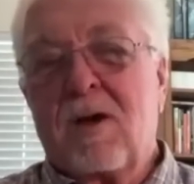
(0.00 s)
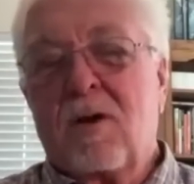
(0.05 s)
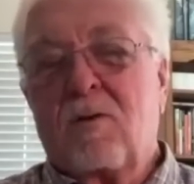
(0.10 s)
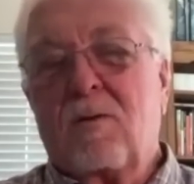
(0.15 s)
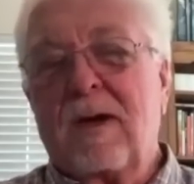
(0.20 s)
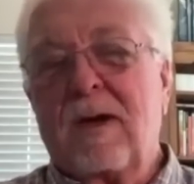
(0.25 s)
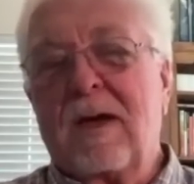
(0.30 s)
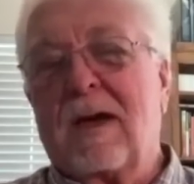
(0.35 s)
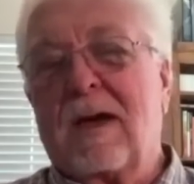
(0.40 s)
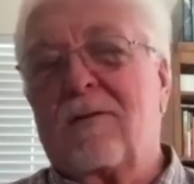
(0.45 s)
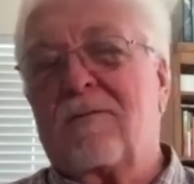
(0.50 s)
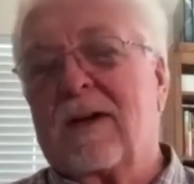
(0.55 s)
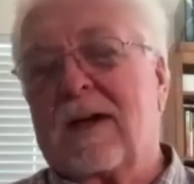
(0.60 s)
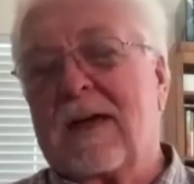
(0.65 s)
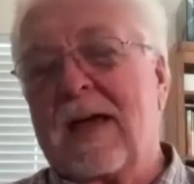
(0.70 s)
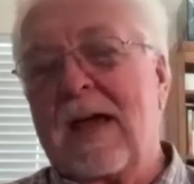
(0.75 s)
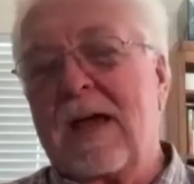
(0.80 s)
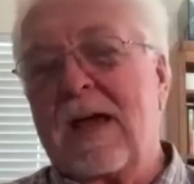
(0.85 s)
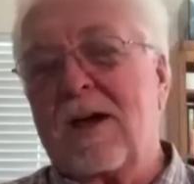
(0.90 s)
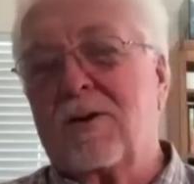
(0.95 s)
We had
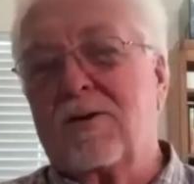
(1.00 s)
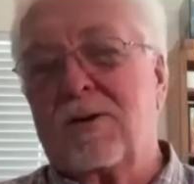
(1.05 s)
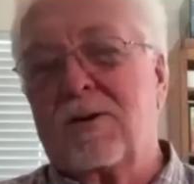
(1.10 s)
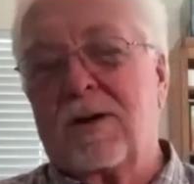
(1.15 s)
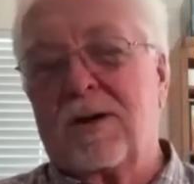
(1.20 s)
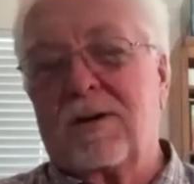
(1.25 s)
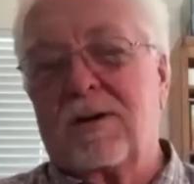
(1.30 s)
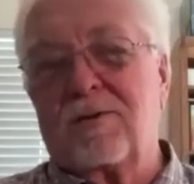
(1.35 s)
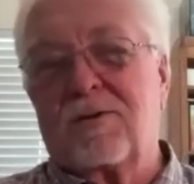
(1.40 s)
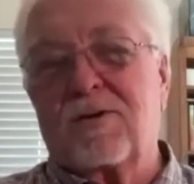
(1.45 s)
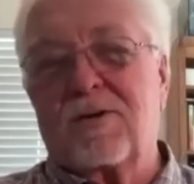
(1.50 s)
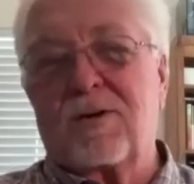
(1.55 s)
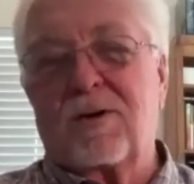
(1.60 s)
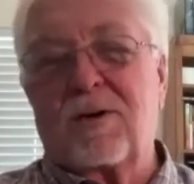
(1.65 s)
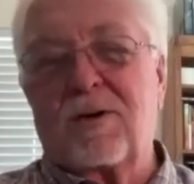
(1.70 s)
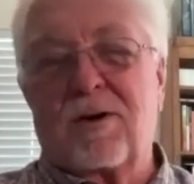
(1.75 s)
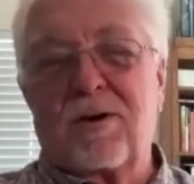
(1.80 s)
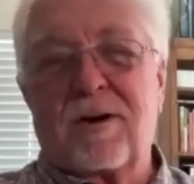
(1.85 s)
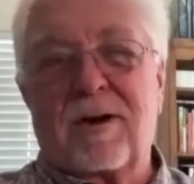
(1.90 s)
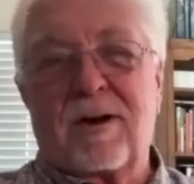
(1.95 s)
vacationed in
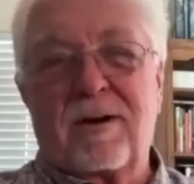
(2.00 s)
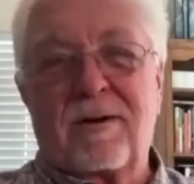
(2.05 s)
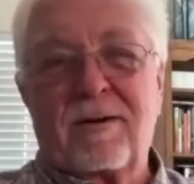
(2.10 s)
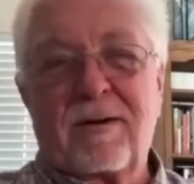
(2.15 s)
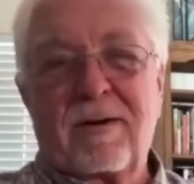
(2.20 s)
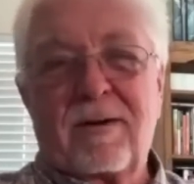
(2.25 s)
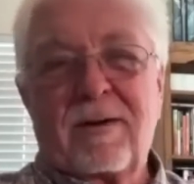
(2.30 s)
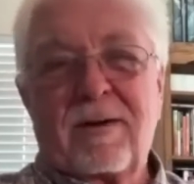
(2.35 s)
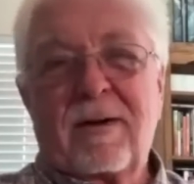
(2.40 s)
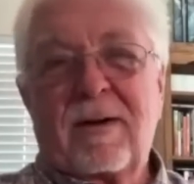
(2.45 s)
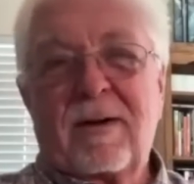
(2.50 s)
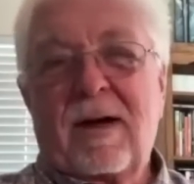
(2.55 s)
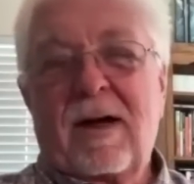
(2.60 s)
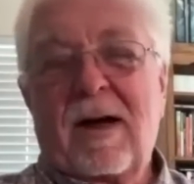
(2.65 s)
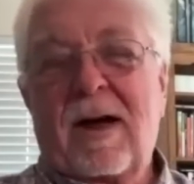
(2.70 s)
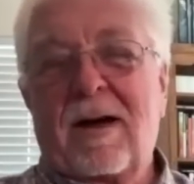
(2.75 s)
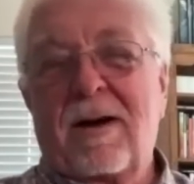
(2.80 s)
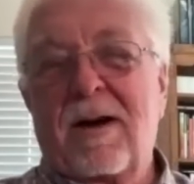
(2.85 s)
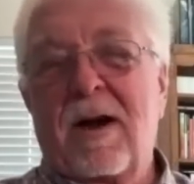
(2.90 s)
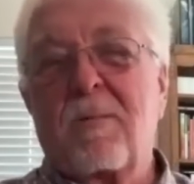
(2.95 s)
Sedona
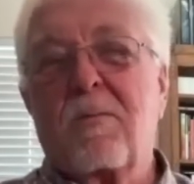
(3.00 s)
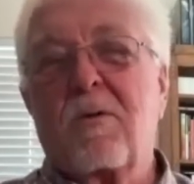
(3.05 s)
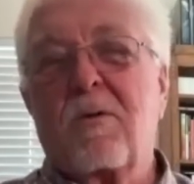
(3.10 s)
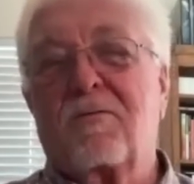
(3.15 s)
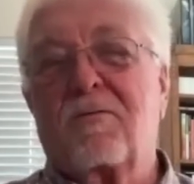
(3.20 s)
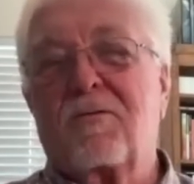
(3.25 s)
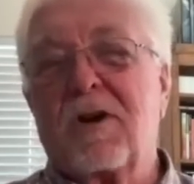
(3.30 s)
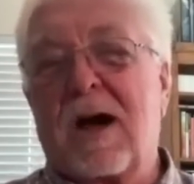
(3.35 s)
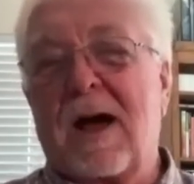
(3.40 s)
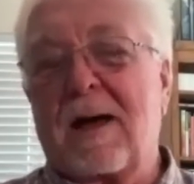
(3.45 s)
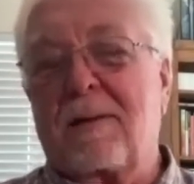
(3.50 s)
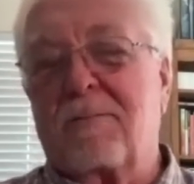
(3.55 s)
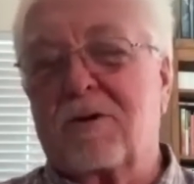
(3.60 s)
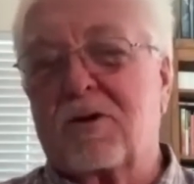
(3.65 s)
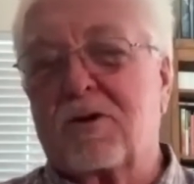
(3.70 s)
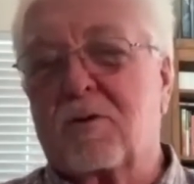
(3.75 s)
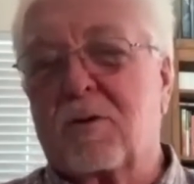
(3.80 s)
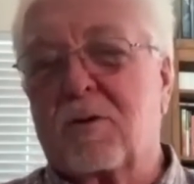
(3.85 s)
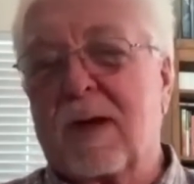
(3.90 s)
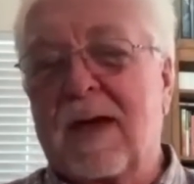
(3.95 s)
a number of times,
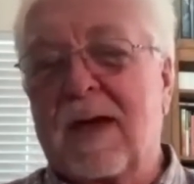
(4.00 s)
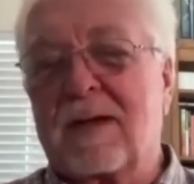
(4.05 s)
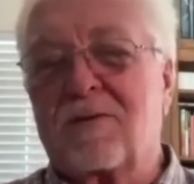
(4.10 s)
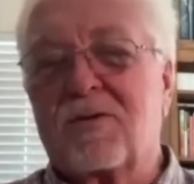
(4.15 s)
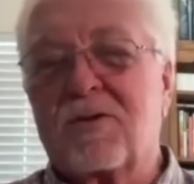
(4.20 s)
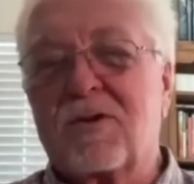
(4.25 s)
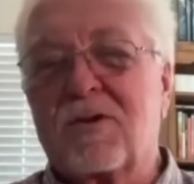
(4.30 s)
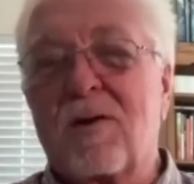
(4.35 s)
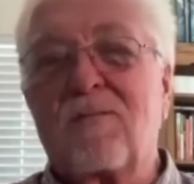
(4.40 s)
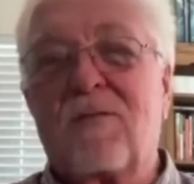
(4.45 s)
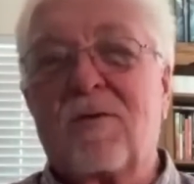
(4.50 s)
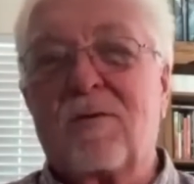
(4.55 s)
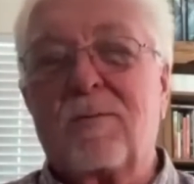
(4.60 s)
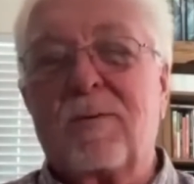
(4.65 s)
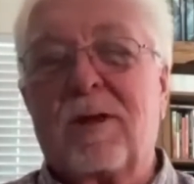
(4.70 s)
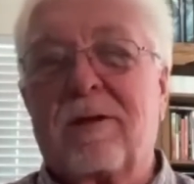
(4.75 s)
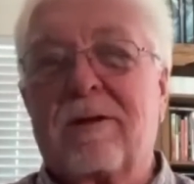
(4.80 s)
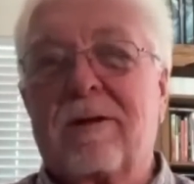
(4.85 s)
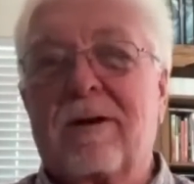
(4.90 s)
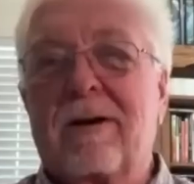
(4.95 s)
so we had some
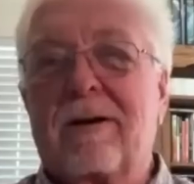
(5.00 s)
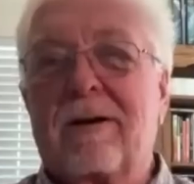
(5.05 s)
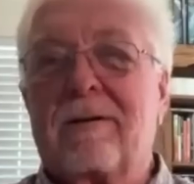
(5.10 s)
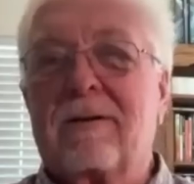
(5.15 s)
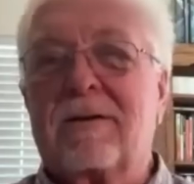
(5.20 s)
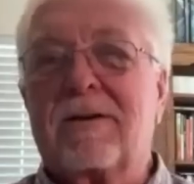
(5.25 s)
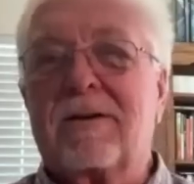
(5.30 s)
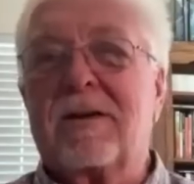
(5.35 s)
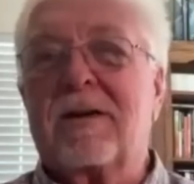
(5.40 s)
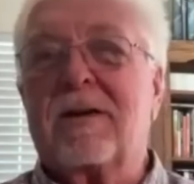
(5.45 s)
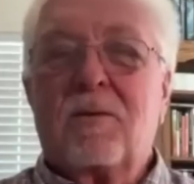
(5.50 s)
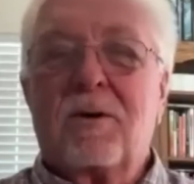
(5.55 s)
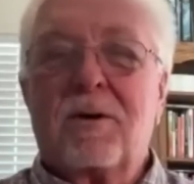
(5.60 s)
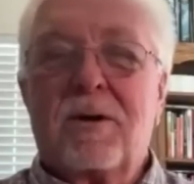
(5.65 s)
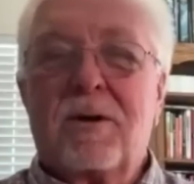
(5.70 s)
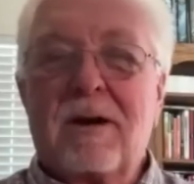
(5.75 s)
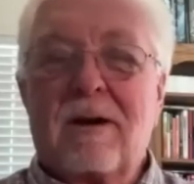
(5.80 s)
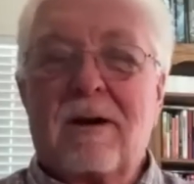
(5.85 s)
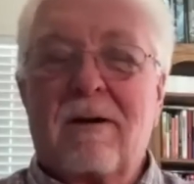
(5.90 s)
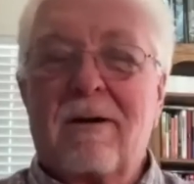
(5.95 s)
familiarity with
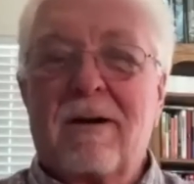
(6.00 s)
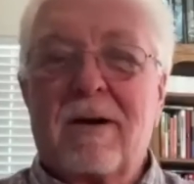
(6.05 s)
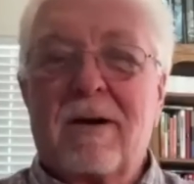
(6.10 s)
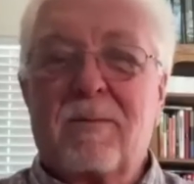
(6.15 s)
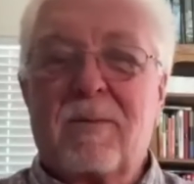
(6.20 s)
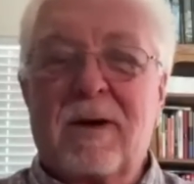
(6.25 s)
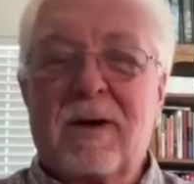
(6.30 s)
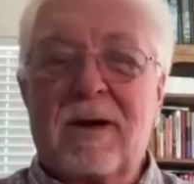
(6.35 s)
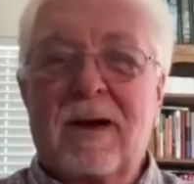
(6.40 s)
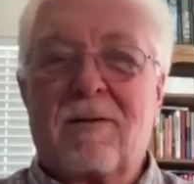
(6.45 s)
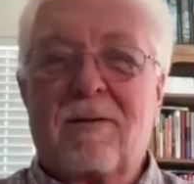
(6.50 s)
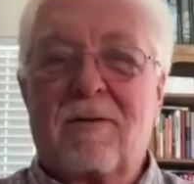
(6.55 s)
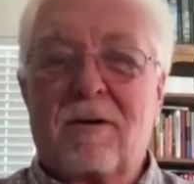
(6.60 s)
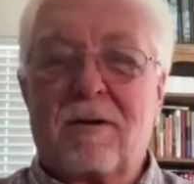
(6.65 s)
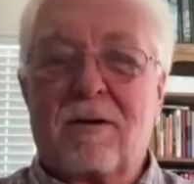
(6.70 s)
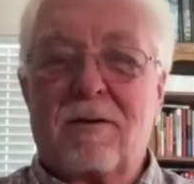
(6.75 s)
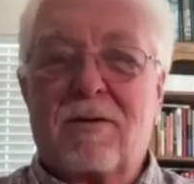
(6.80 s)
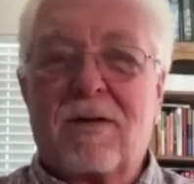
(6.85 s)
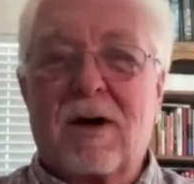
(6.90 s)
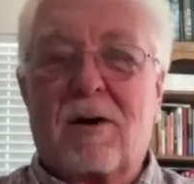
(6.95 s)
the area, but
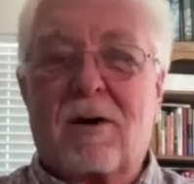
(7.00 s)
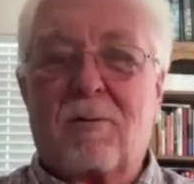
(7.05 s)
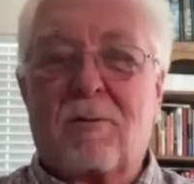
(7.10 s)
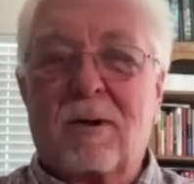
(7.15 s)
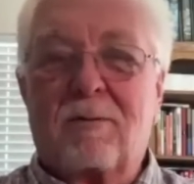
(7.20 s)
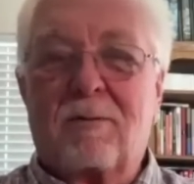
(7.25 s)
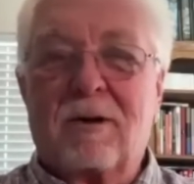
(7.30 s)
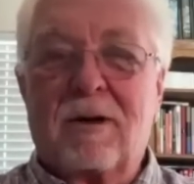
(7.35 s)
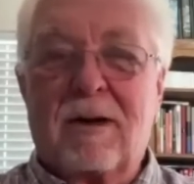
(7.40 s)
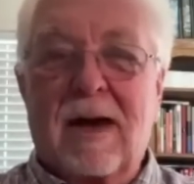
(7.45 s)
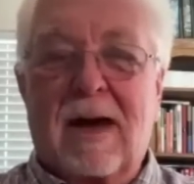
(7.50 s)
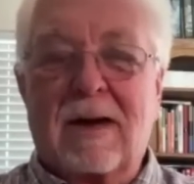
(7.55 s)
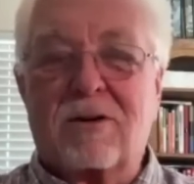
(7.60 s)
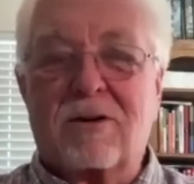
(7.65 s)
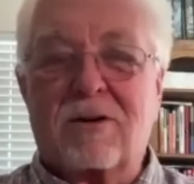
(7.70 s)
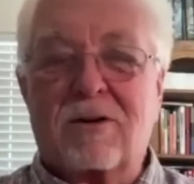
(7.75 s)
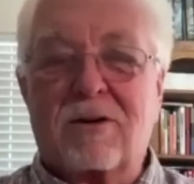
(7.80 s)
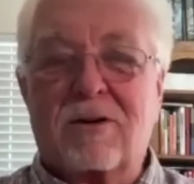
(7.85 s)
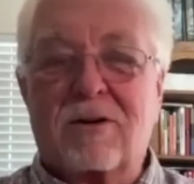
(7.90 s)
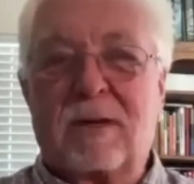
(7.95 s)
never thought we would
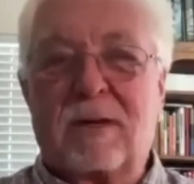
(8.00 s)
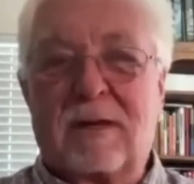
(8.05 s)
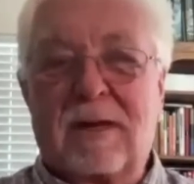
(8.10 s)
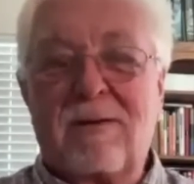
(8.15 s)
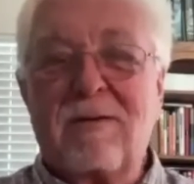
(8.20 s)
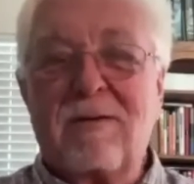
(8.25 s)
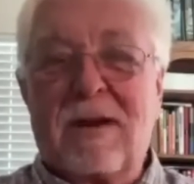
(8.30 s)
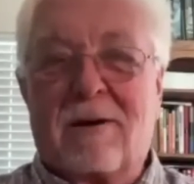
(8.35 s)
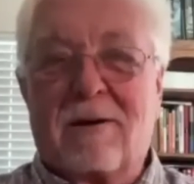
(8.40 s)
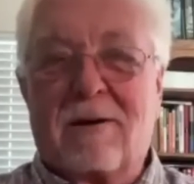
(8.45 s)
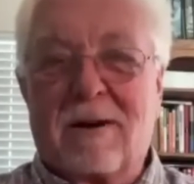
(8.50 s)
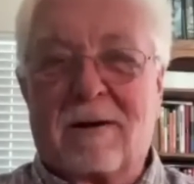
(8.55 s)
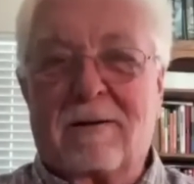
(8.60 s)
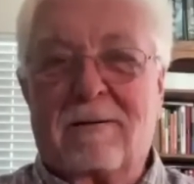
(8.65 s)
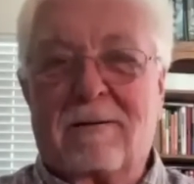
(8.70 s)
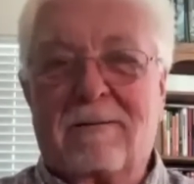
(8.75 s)
actually be living out here.